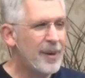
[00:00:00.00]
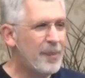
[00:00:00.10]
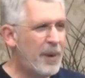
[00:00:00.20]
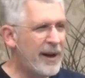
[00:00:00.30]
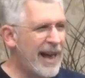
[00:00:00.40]

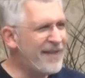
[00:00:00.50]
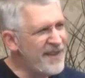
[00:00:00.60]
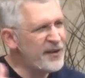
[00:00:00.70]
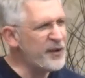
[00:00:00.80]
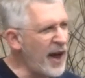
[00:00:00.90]
But at
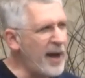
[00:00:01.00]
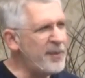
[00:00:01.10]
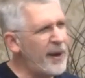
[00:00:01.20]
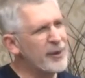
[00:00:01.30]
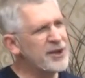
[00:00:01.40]
this
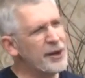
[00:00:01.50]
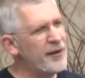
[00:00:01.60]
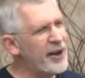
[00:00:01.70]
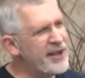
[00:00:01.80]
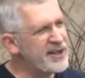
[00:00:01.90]
time, they were still
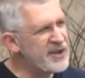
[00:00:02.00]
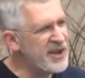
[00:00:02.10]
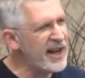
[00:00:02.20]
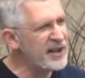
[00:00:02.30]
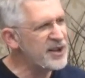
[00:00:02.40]
very
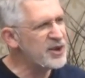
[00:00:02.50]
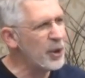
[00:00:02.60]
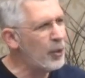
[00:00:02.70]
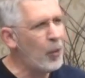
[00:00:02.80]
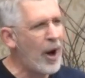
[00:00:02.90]
distinct. And
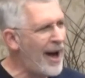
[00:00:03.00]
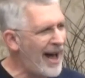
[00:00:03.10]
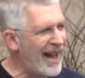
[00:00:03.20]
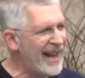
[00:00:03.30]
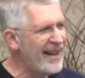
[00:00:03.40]
so,
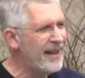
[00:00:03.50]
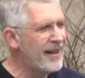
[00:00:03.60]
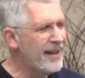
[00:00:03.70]
why